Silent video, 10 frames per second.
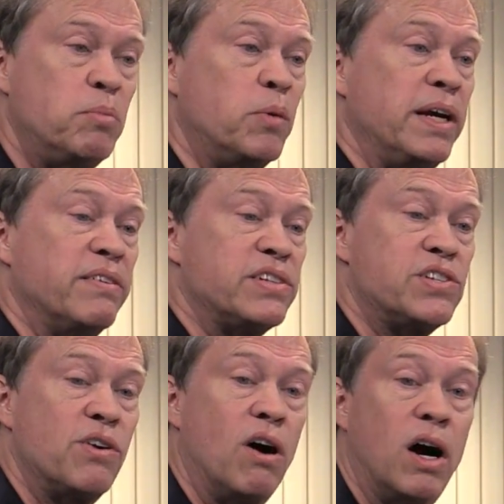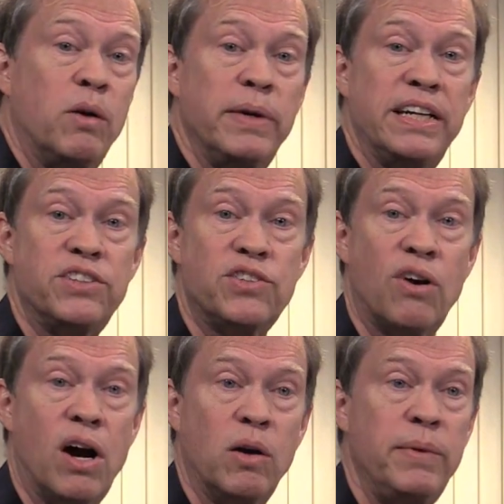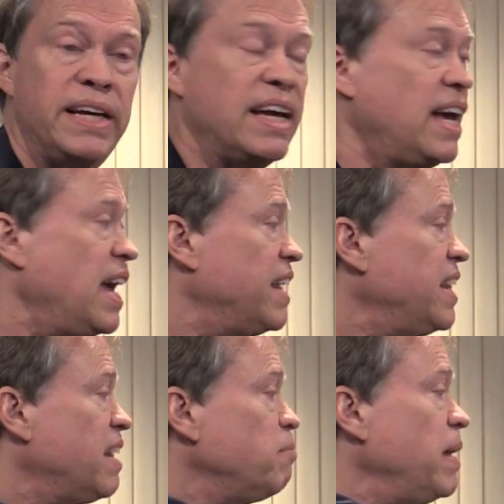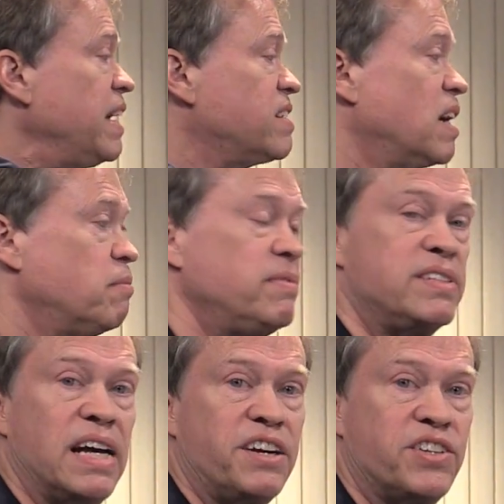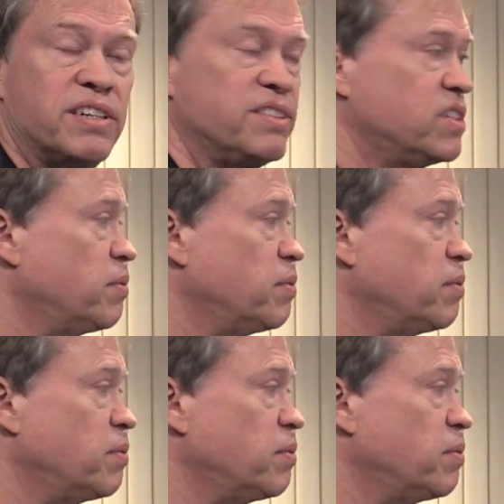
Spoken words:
but we have a strong, weak, and that makes up sections.